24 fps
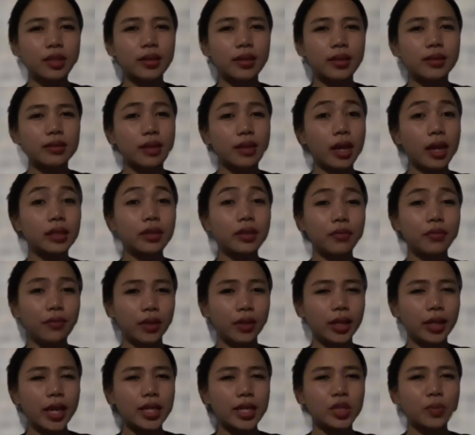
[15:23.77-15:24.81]
inside the
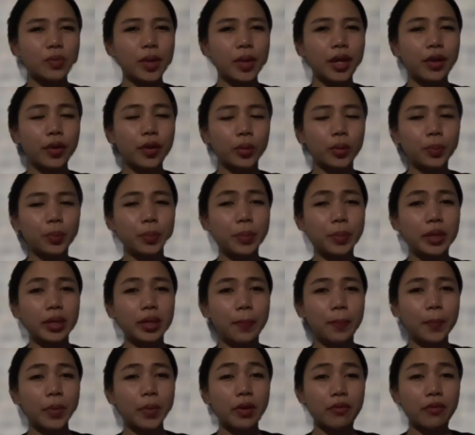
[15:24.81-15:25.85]
village may not be
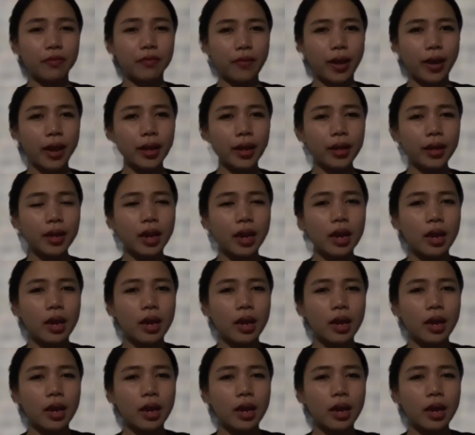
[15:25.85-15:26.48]
perfect,